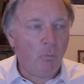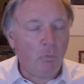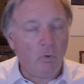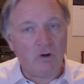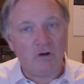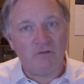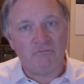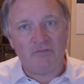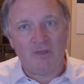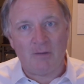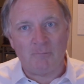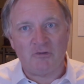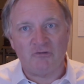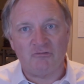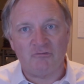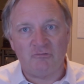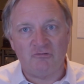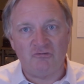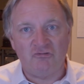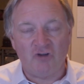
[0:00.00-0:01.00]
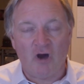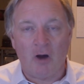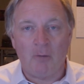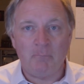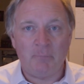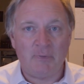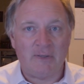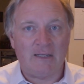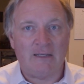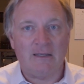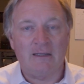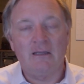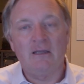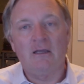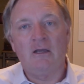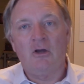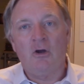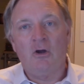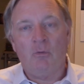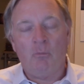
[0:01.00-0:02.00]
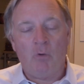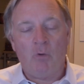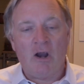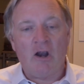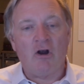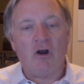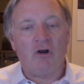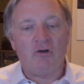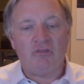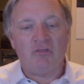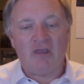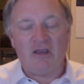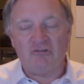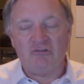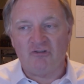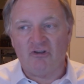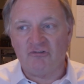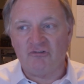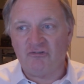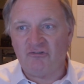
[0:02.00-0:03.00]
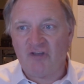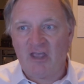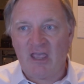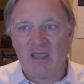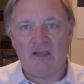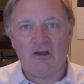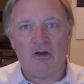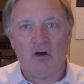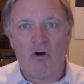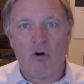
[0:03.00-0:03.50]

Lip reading: One of them is dumping, where they just take